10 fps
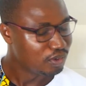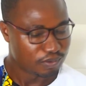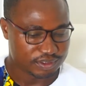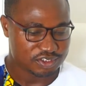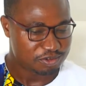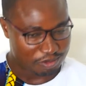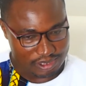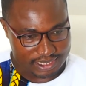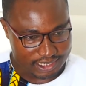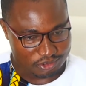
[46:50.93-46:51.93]
which is
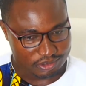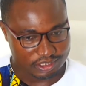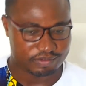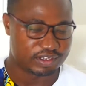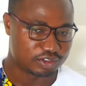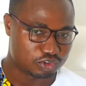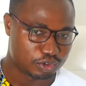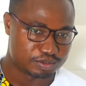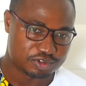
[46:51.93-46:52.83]
why you are given a job.